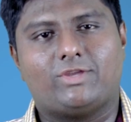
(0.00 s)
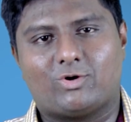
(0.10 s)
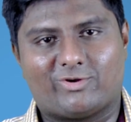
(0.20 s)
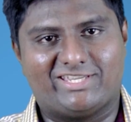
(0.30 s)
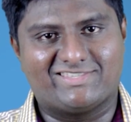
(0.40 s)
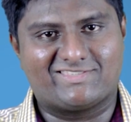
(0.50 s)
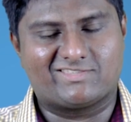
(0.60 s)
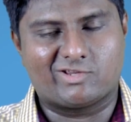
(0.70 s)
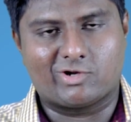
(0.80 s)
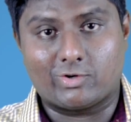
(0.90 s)
your
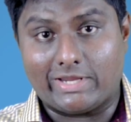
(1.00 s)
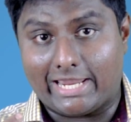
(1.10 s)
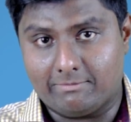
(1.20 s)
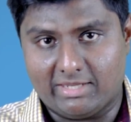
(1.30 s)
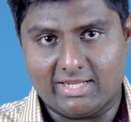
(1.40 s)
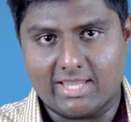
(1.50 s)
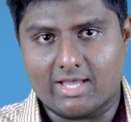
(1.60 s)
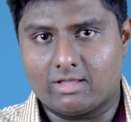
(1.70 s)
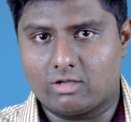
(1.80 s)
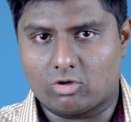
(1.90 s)
audience, create media,